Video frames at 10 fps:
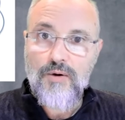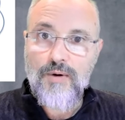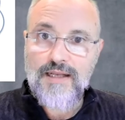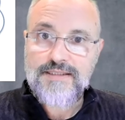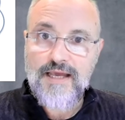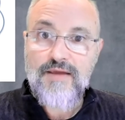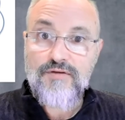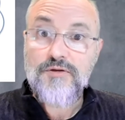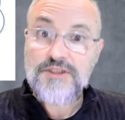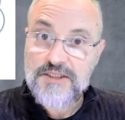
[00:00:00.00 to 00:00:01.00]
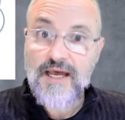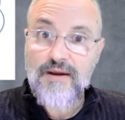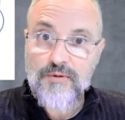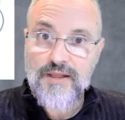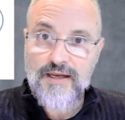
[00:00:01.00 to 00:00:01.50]
Whilst if you
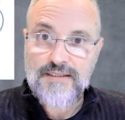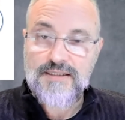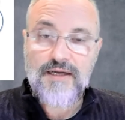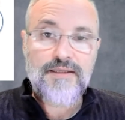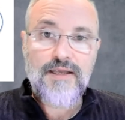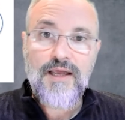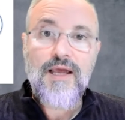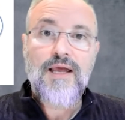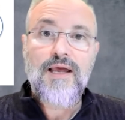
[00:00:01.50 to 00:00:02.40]
stay with the anxiety